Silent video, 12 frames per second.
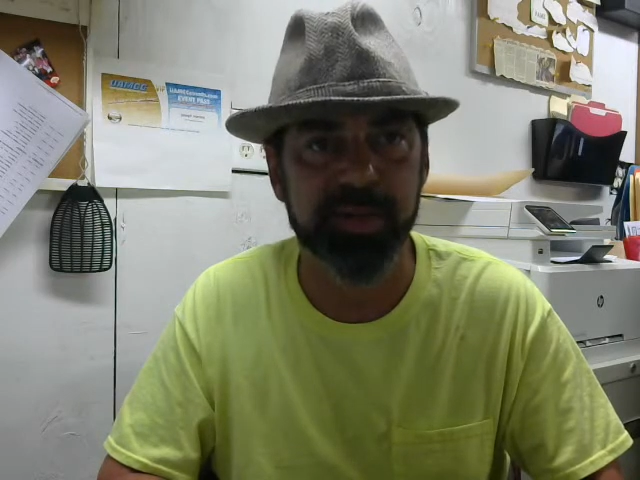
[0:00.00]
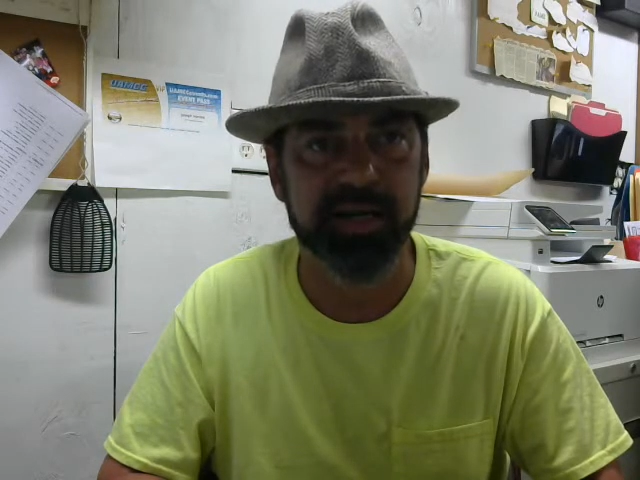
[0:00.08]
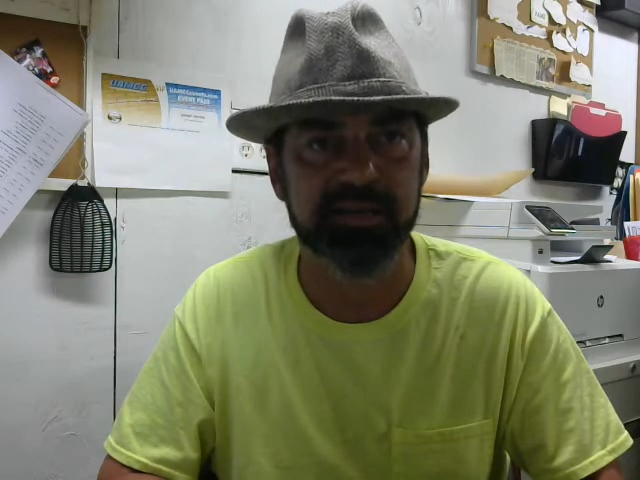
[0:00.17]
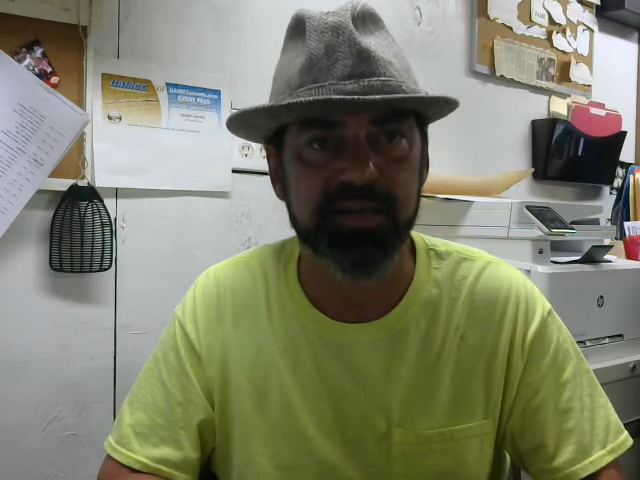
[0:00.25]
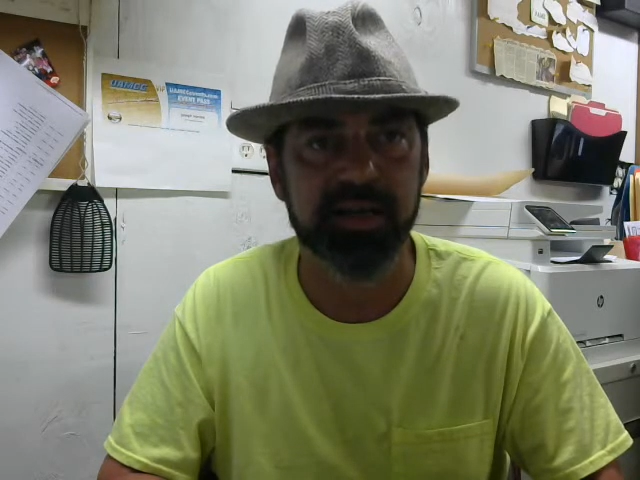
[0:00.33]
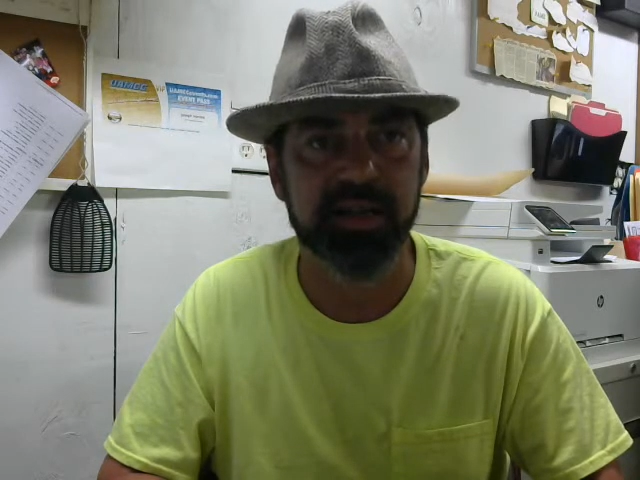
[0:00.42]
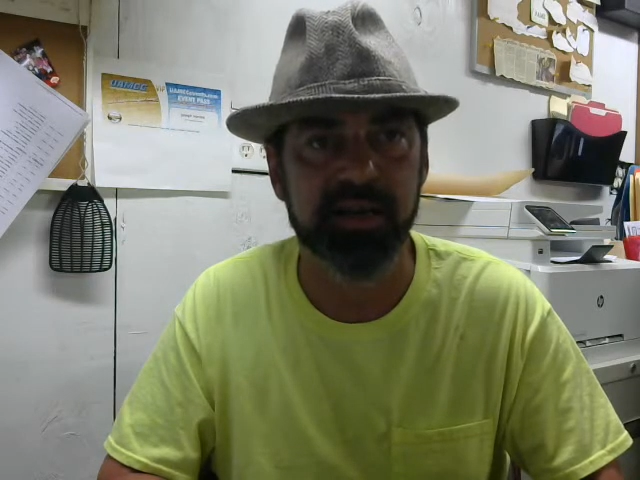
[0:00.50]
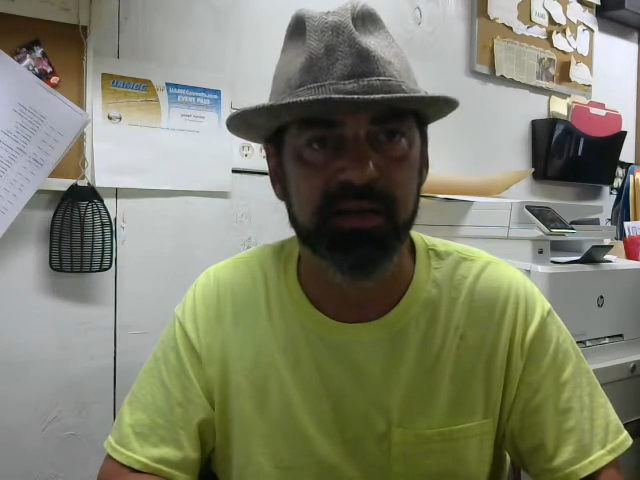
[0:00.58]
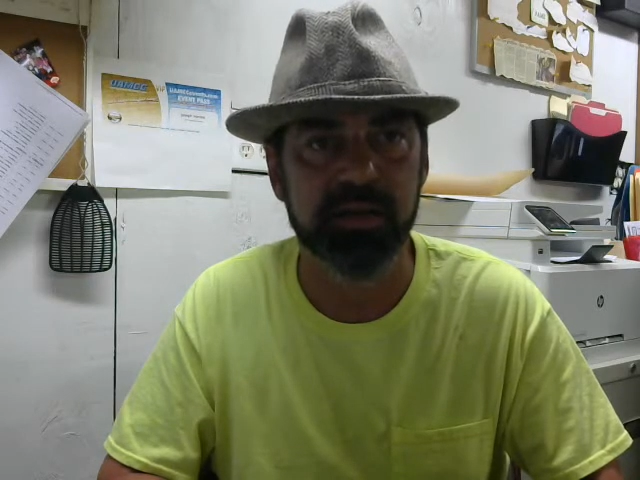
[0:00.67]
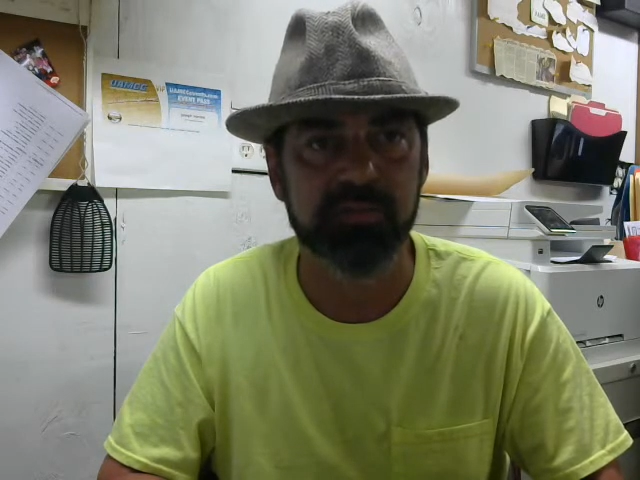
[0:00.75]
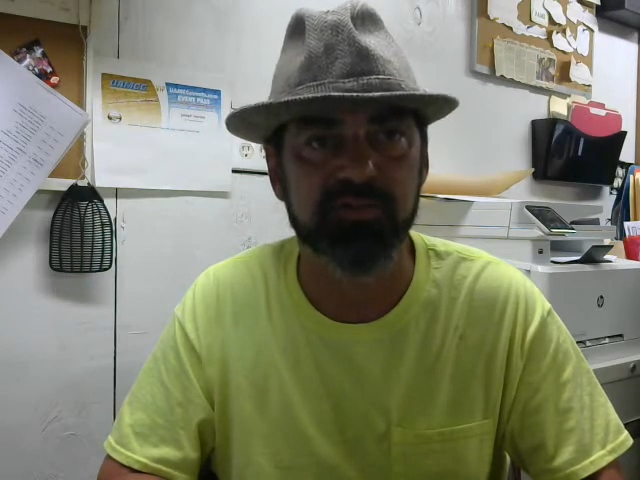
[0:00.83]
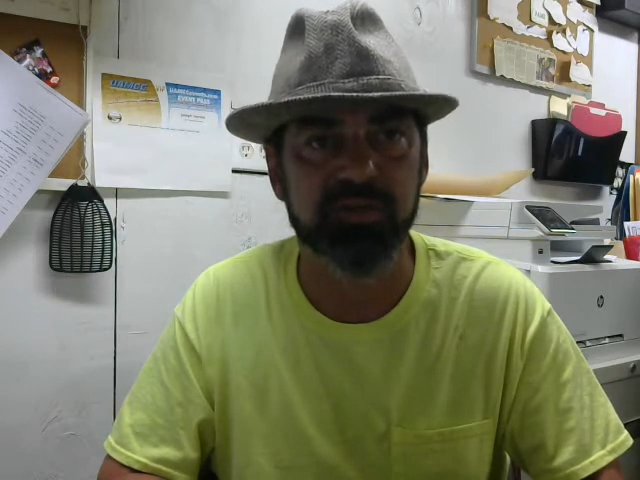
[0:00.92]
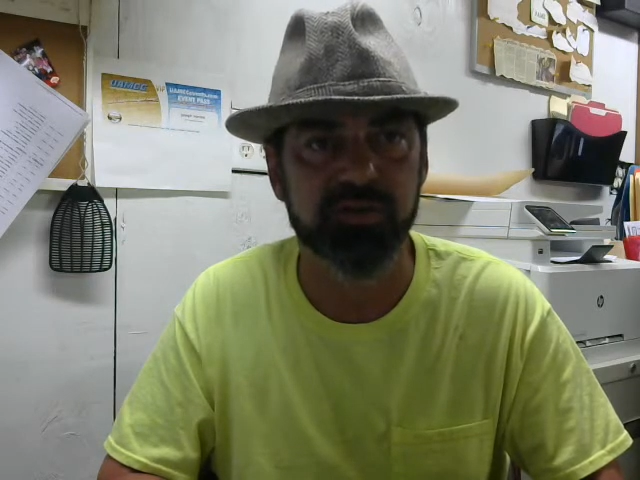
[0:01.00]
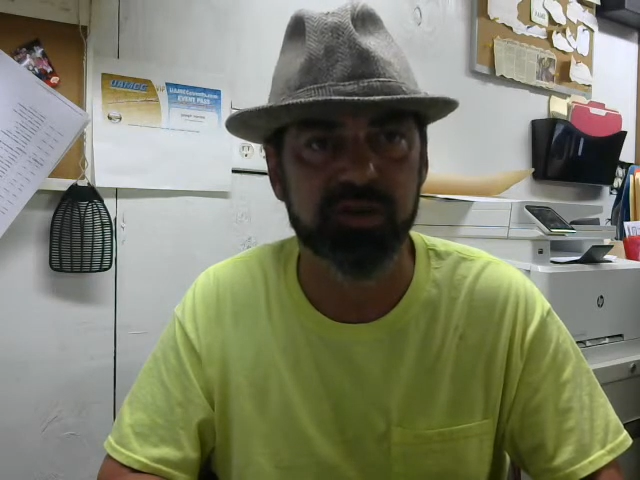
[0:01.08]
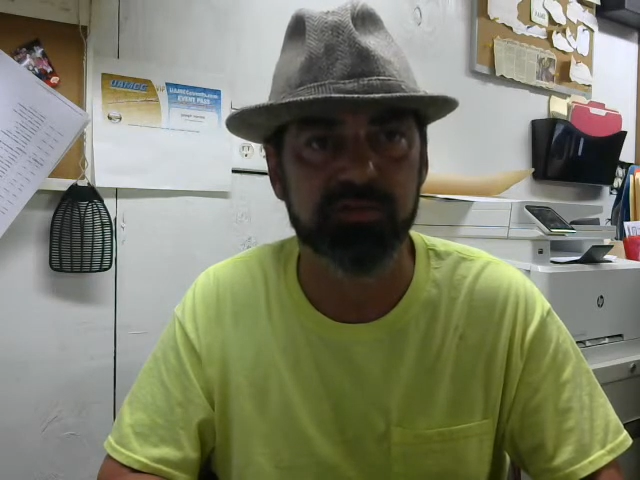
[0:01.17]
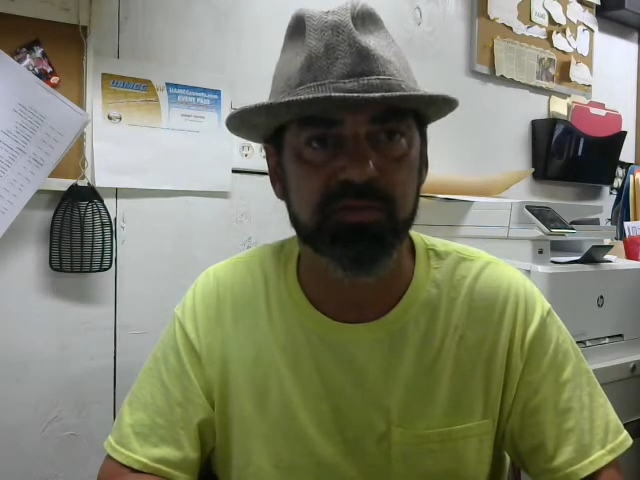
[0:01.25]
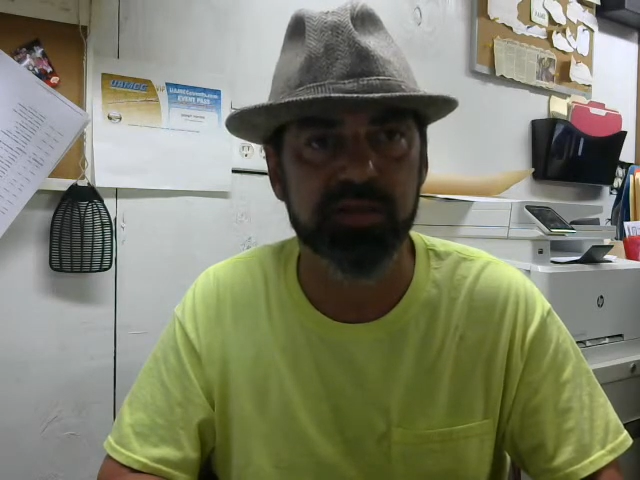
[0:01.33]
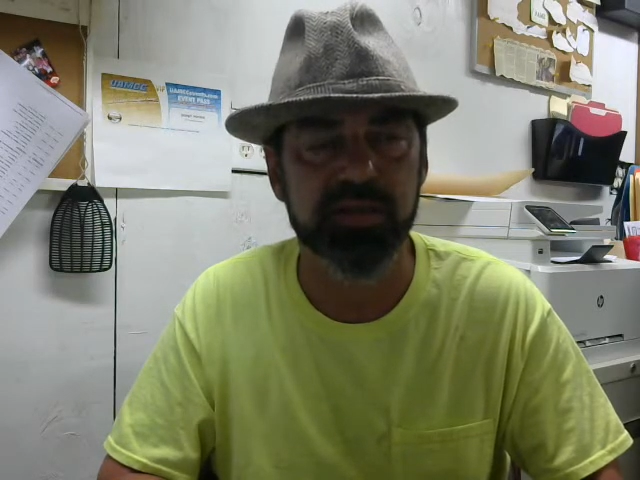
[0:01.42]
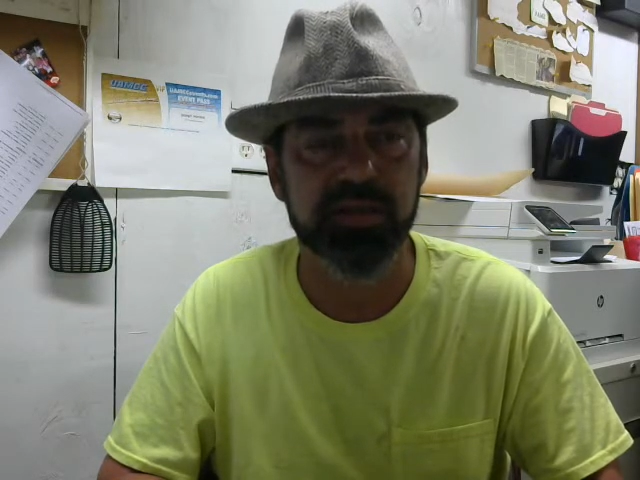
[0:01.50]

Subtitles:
outside of that comfort zone.